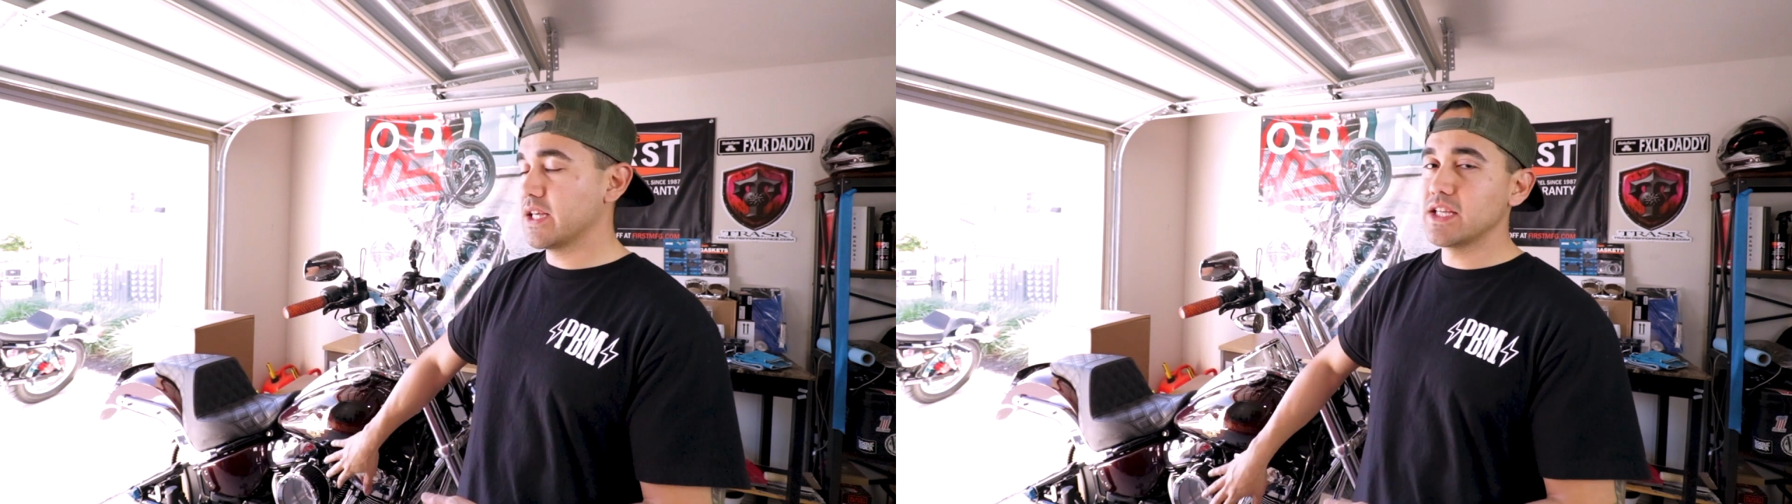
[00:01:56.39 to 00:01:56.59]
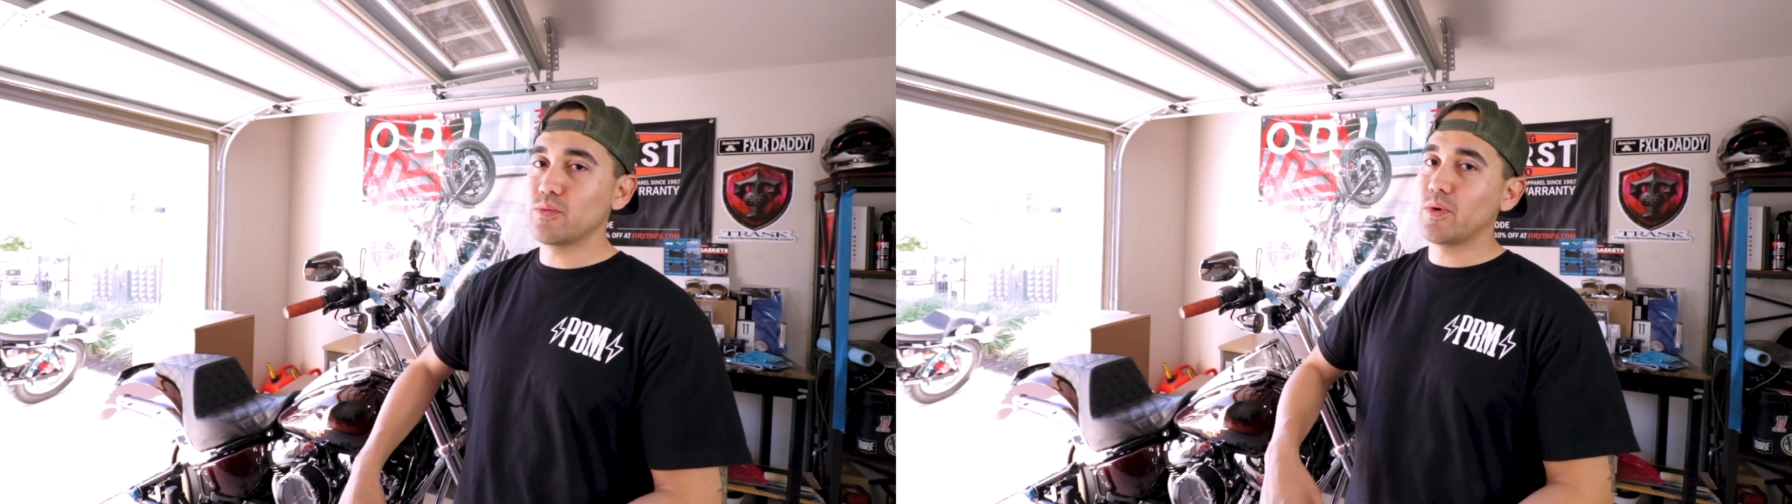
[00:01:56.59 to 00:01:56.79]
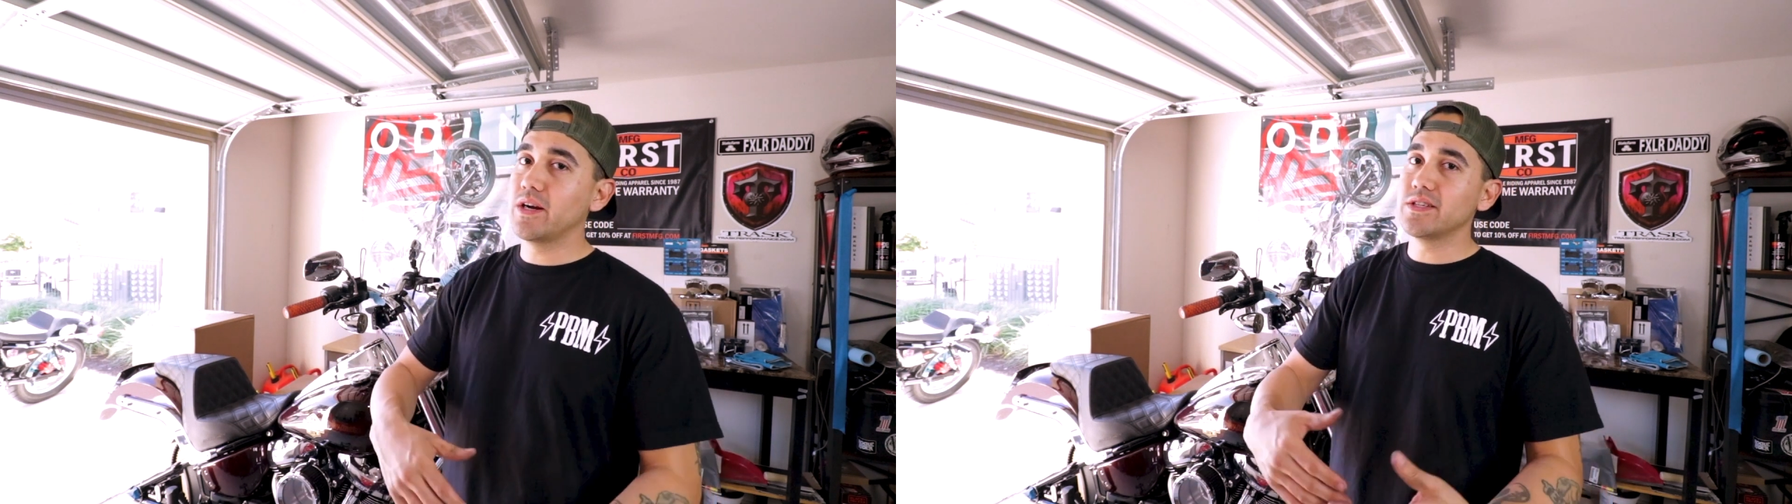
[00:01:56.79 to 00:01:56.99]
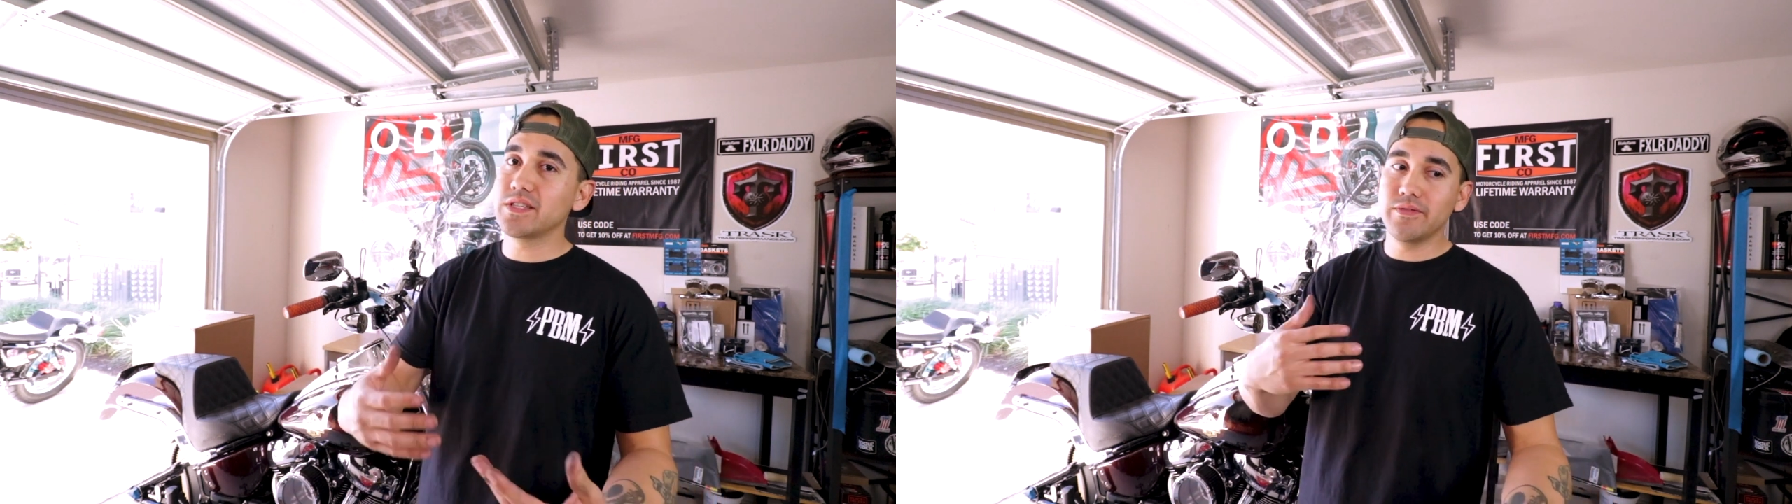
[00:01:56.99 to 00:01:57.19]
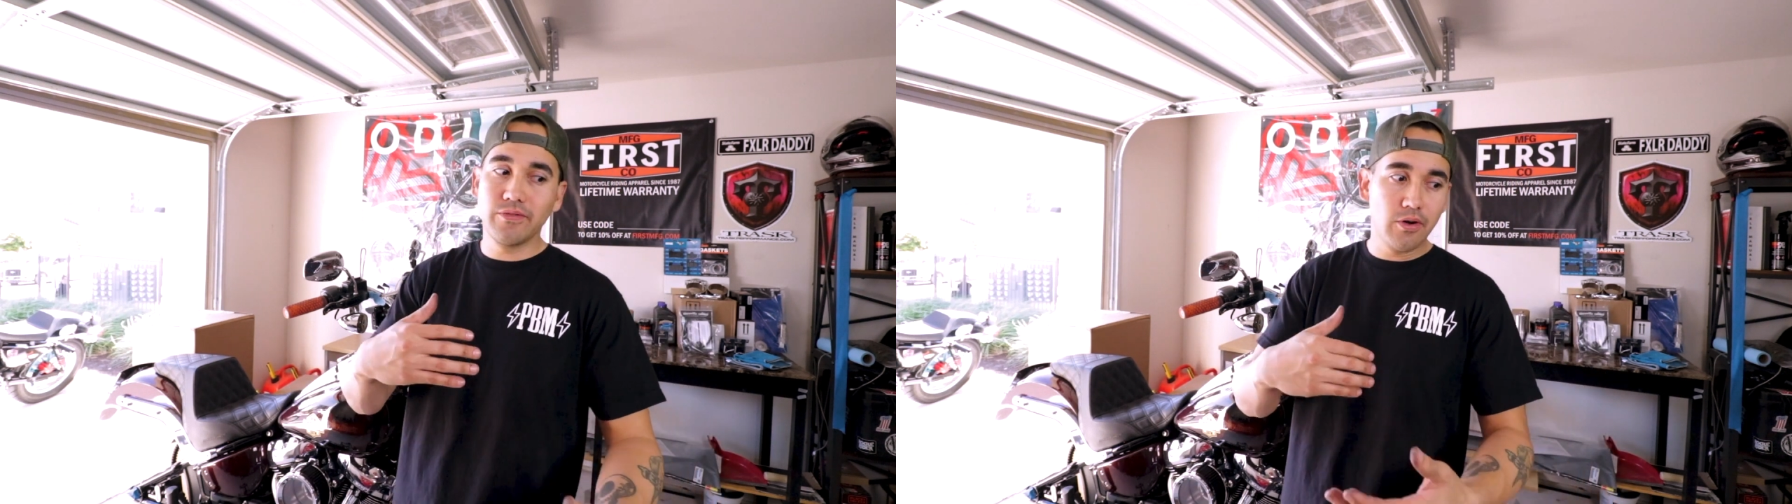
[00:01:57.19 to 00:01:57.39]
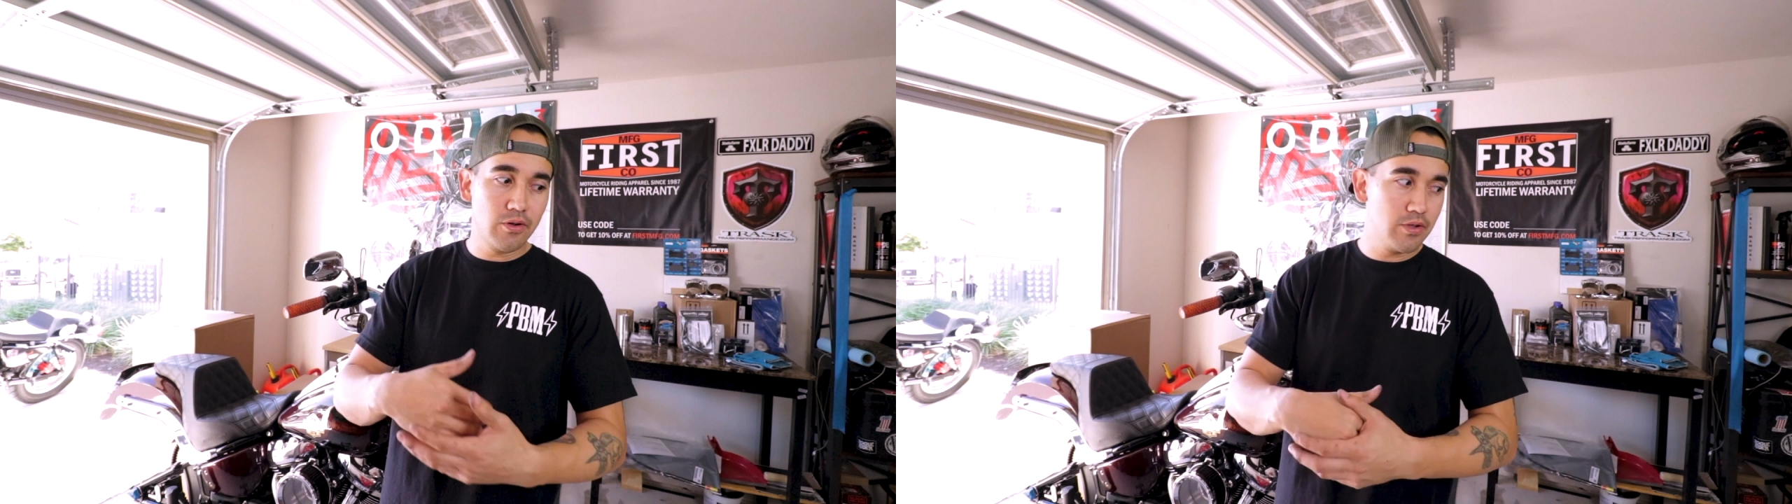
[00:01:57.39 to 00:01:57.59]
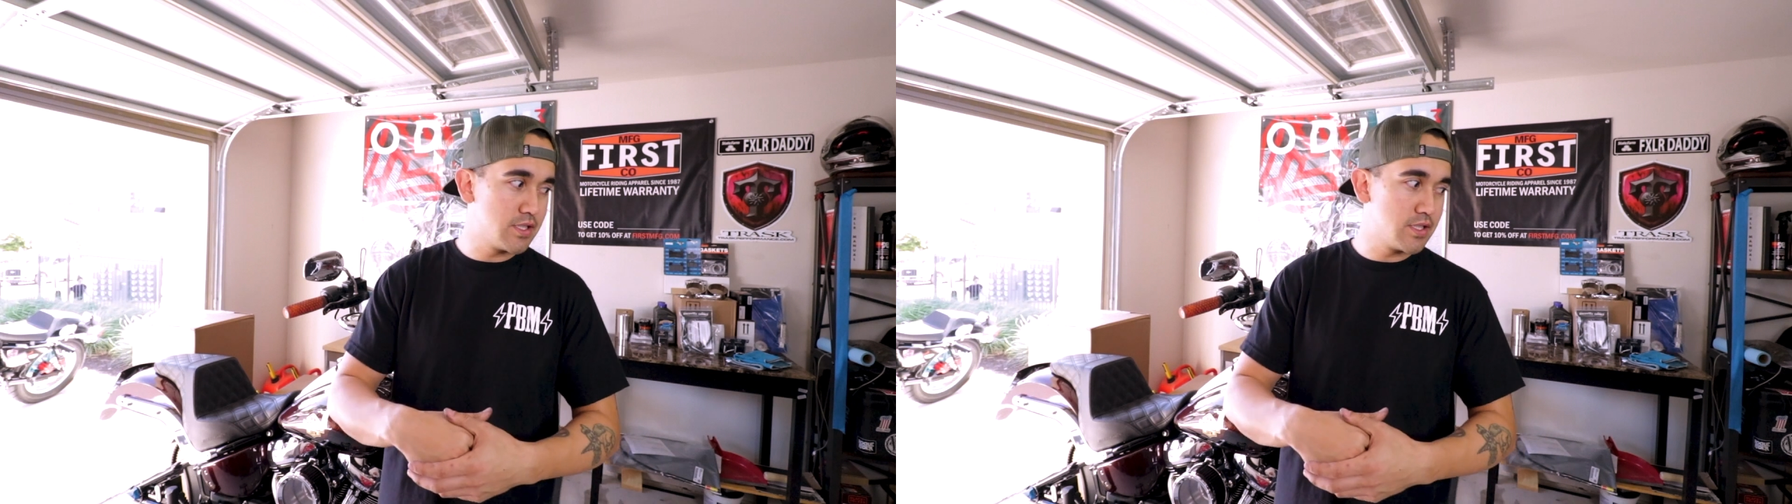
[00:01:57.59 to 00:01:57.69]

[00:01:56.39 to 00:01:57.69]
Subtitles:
this where it's gonna fall.